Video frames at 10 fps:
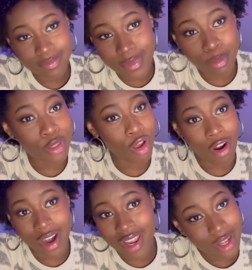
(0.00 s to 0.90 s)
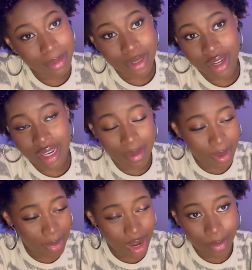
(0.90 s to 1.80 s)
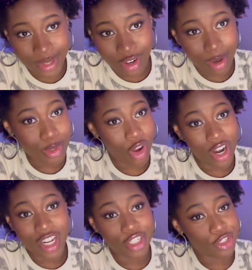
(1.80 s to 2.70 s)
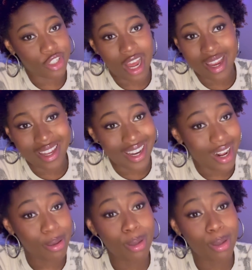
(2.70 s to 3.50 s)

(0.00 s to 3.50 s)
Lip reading: I'm sorry. Let it be buried with her. I'm sorry, because you're not eating.